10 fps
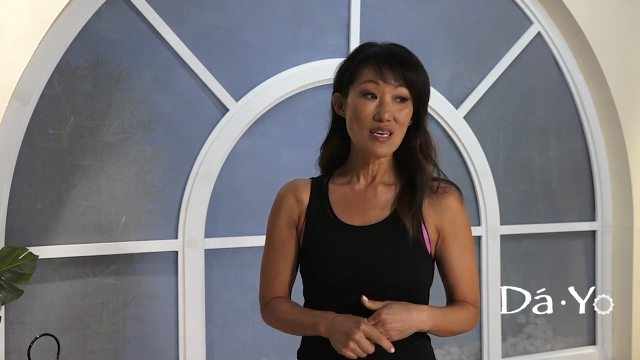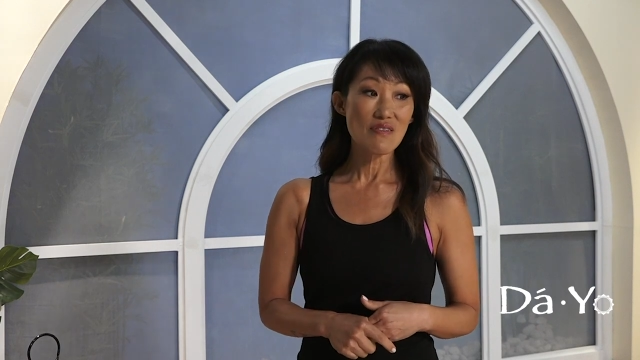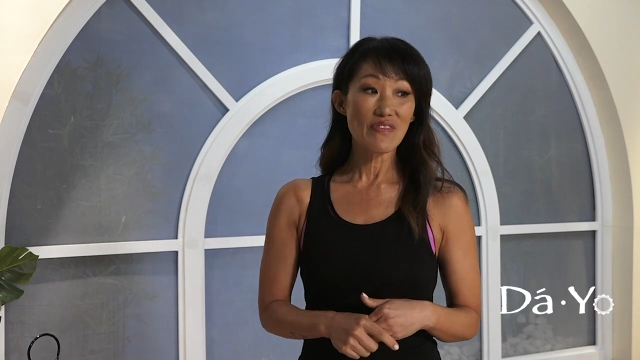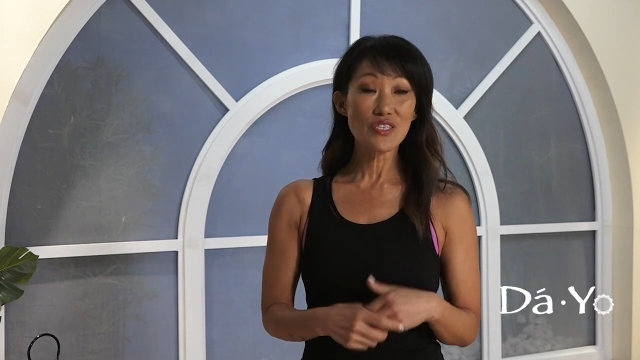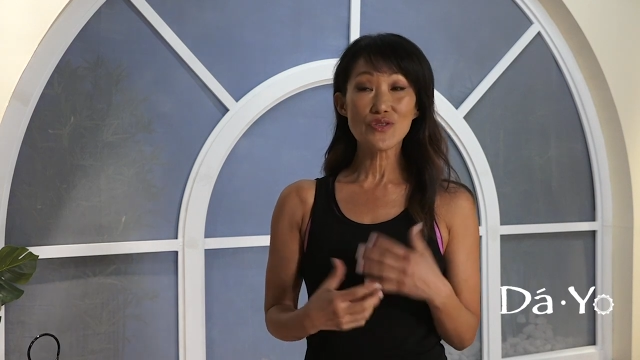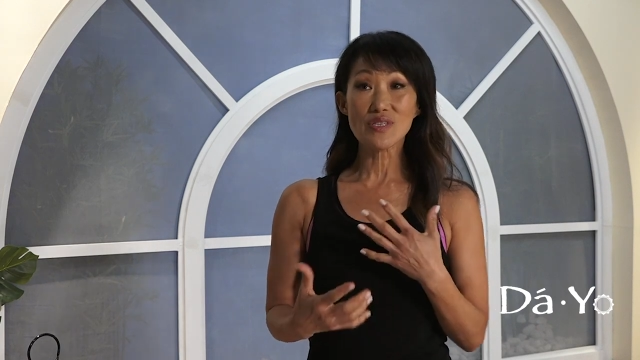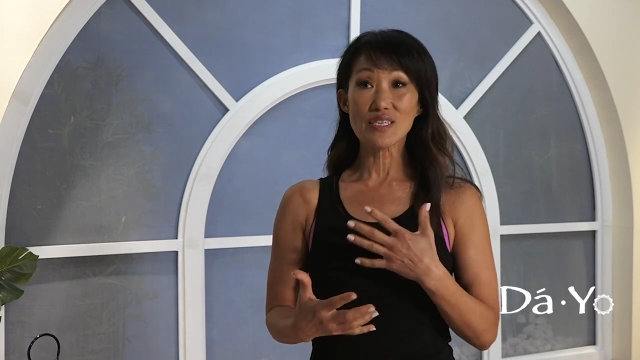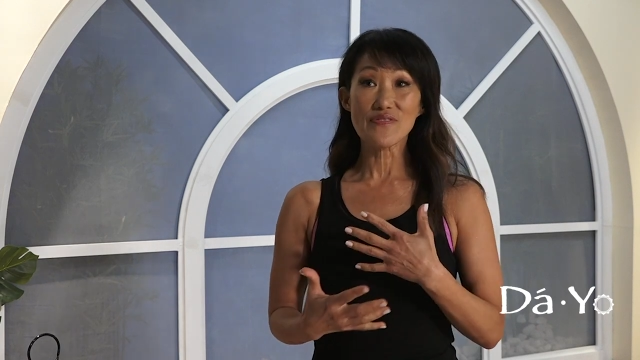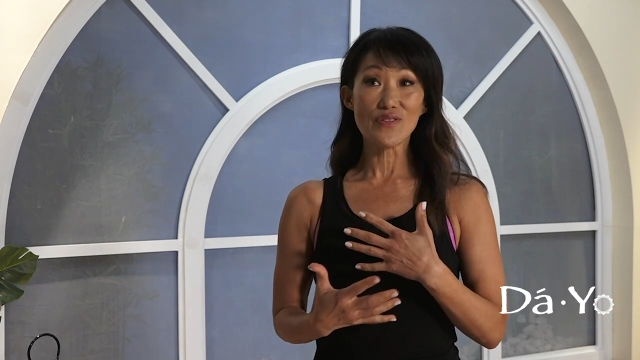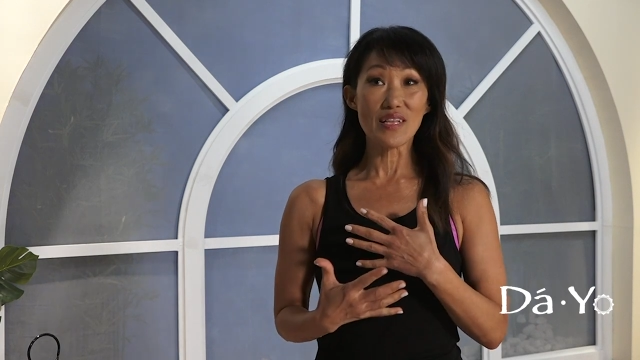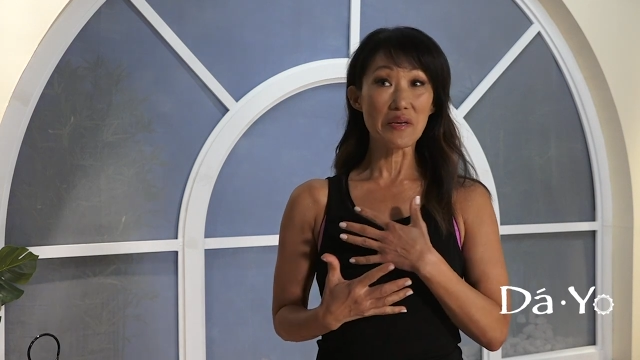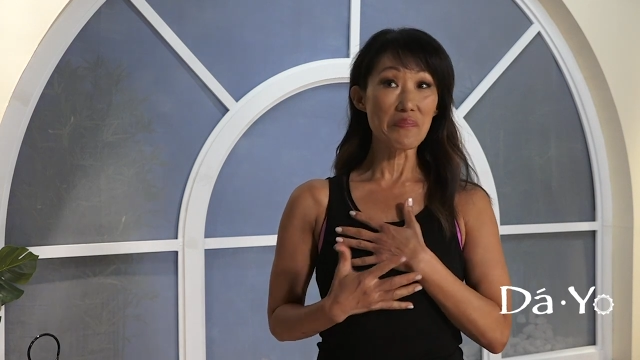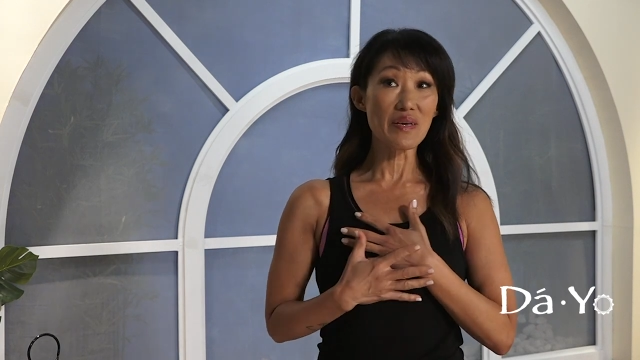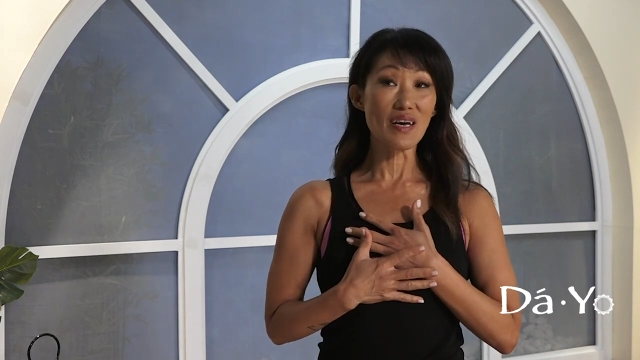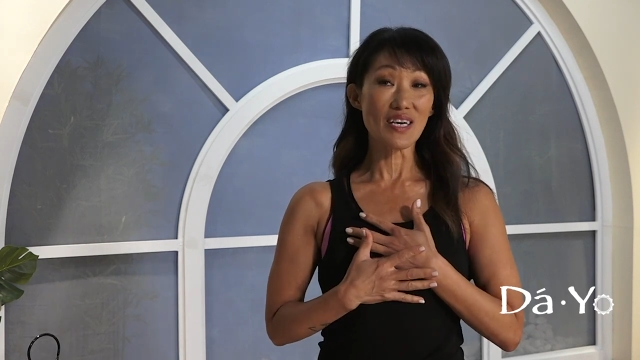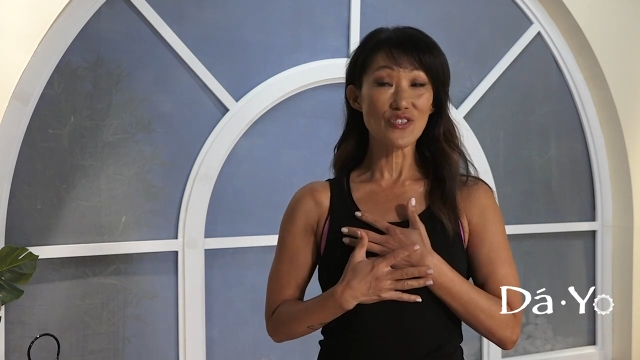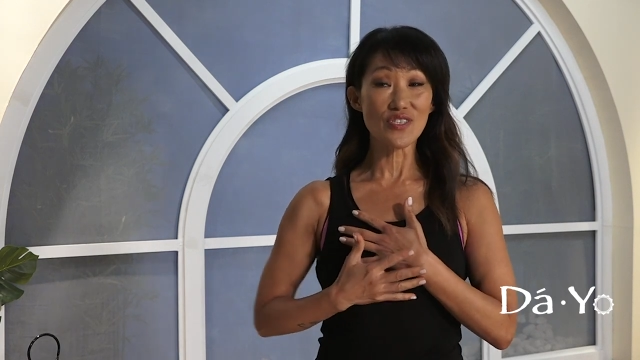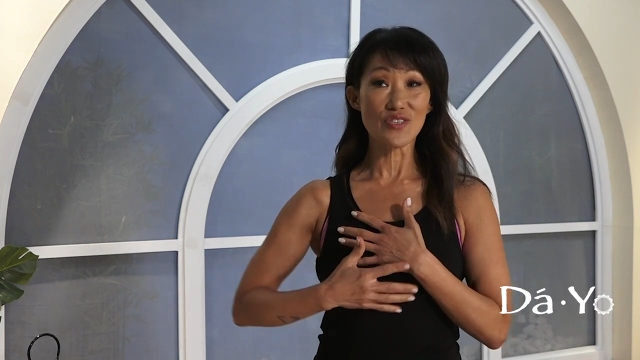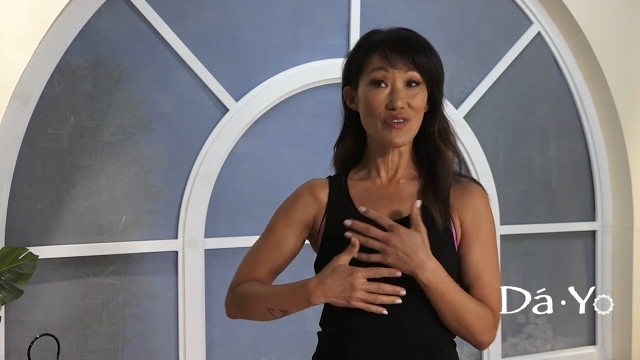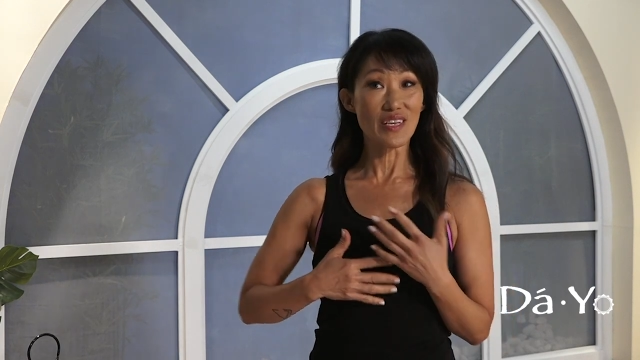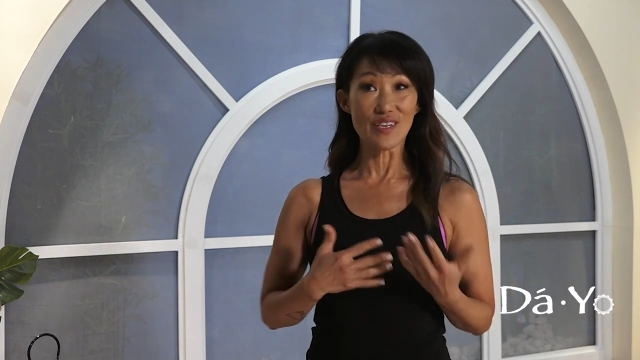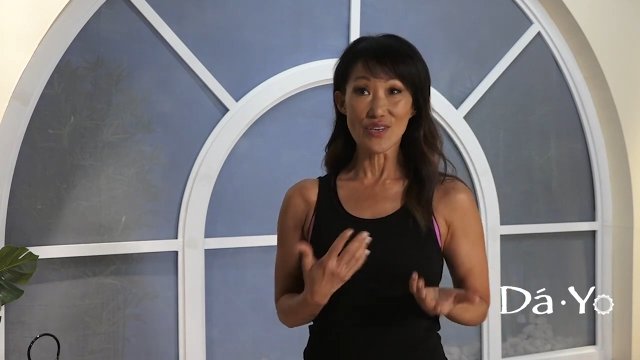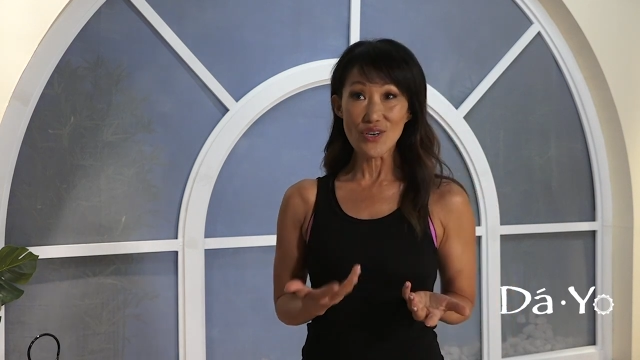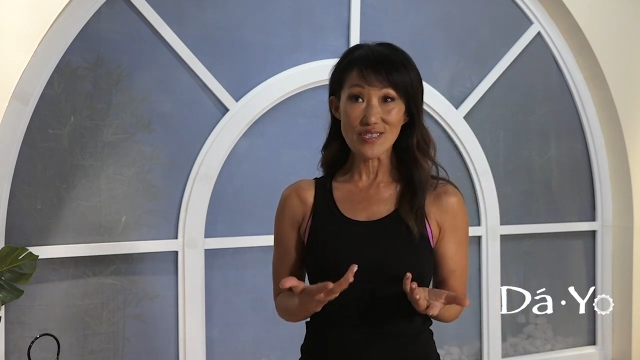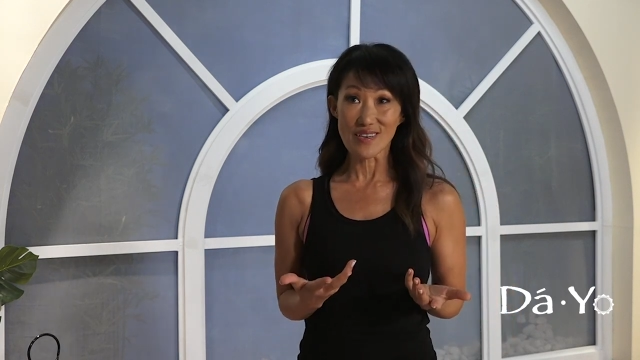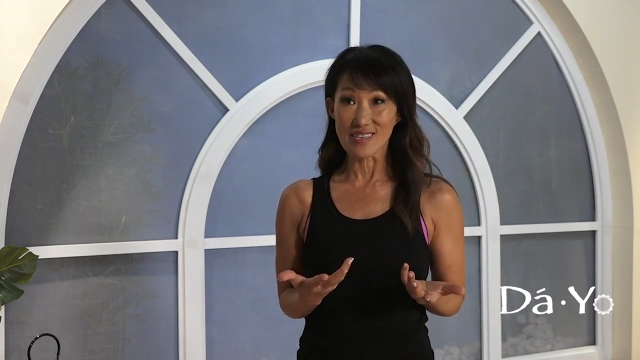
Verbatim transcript: Eventually, if you're like me, I just started getting hooked